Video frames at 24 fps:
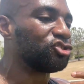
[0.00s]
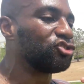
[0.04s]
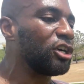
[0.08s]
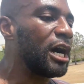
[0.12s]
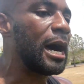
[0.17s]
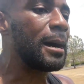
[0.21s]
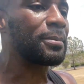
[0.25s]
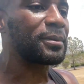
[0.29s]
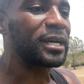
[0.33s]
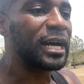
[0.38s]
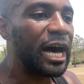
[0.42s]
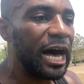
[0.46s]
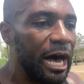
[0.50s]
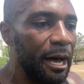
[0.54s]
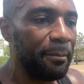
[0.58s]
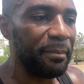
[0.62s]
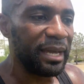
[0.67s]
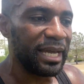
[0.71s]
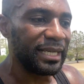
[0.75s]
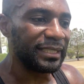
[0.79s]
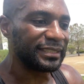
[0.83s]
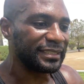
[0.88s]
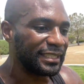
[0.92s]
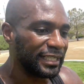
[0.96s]
drop
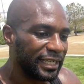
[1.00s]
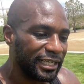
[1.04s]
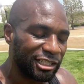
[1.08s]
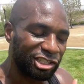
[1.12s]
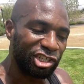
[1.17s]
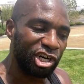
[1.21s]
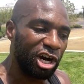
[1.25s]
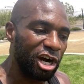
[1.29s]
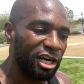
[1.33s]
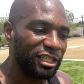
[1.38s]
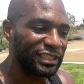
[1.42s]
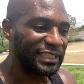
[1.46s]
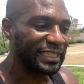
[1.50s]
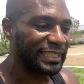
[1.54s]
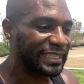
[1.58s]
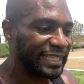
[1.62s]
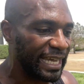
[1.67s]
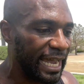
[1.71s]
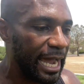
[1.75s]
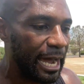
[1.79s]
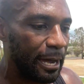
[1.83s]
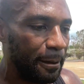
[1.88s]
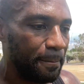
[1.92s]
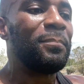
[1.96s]
comments, to encourage the
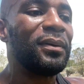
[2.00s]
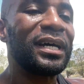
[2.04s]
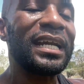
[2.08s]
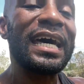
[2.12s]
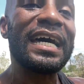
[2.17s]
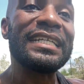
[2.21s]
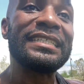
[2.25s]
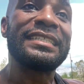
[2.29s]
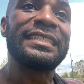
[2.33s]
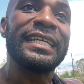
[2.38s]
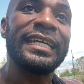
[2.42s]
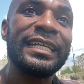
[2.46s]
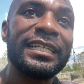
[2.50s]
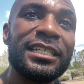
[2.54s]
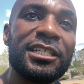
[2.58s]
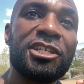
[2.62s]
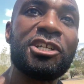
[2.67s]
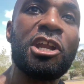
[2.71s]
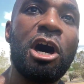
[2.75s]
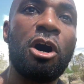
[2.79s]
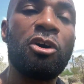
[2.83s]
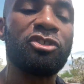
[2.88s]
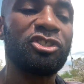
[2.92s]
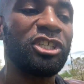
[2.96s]
camp, but I didn't
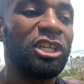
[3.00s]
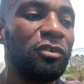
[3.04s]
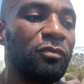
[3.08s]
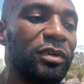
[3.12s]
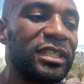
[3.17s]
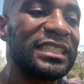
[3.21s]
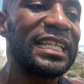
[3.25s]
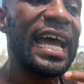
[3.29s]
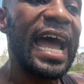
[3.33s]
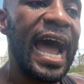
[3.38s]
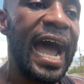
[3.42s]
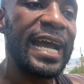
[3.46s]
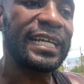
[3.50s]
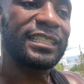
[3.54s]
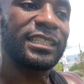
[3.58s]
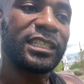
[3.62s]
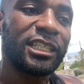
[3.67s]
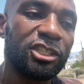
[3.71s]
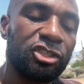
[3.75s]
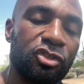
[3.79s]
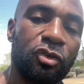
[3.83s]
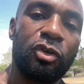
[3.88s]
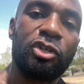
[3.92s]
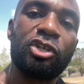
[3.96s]
know she was actually
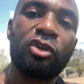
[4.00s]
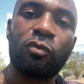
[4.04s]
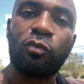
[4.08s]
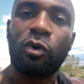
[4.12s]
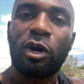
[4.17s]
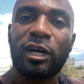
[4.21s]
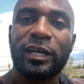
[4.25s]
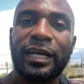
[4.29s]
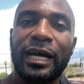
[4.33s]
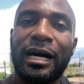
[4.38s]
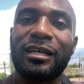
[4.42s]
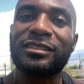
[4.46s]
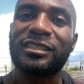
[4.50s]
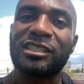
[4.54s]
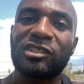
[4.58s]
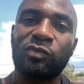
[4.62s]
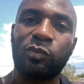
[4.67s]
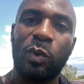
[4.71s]
doing the workouts as